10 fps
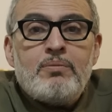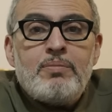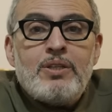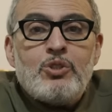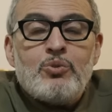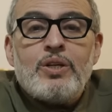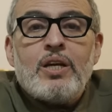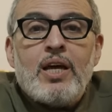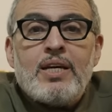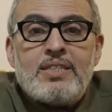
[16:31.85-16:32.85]
made you
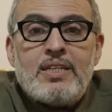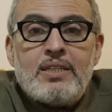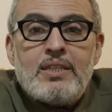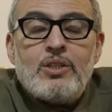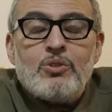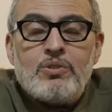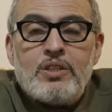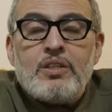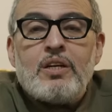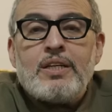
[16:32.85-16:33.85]
realize that, you know, the
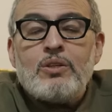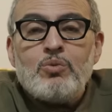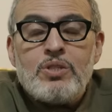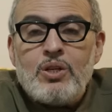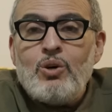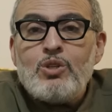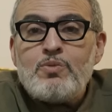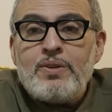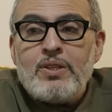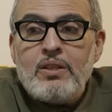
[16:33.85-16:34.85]
target was the
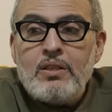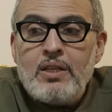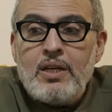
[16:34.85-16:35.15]
hospital.